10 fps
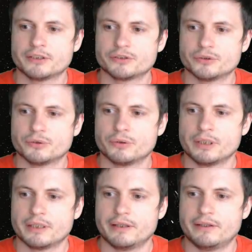
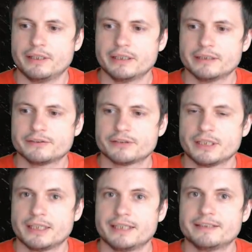So this
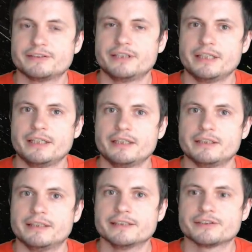is the
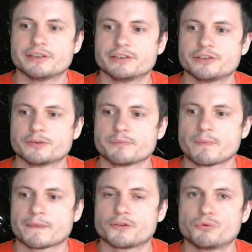distance
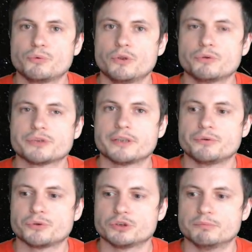to those
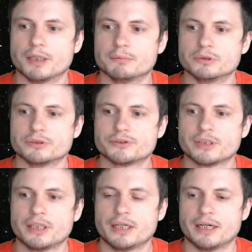unusual bubbles
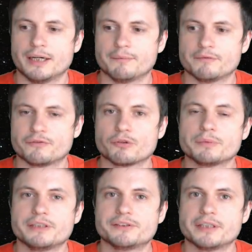um,
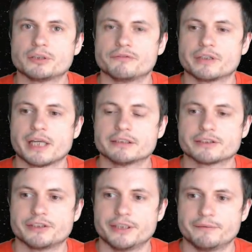from the center of the
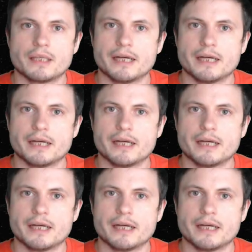galaxy.